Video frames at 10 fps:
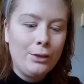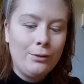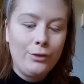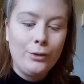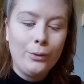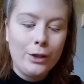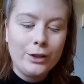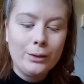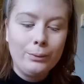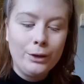if you are
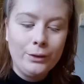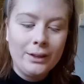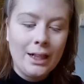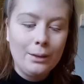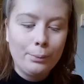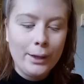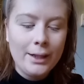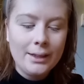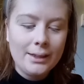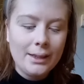someone who
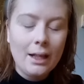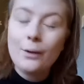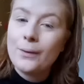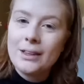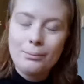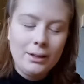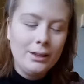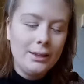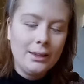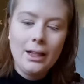celebrates
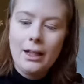Christmas.